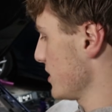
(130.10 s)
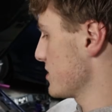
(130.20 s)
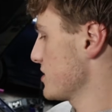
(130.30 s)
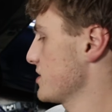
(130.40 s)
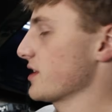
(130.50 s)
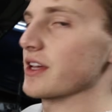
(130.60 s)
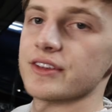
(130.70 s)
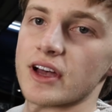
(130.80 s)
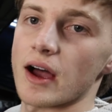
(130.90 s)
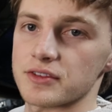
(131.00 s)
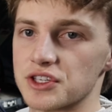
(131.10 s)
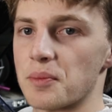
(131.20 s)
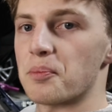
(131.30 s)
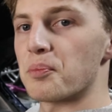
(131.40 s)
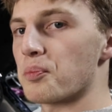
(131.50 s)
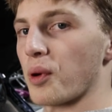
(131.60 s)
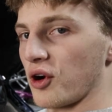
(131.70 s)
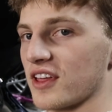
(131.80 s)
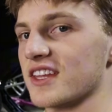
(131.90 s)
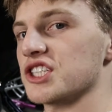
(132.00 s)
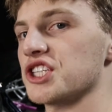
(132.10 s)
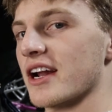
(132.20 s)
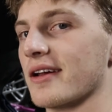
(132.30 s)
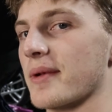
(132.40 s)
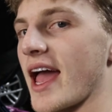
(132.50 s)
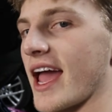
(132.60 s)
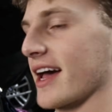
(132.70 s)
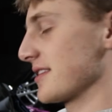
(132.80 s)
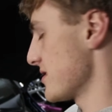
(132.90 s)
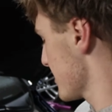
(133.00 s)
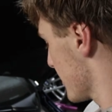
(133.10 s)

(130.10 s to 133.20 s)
this is obviously burning the shit out of my hands.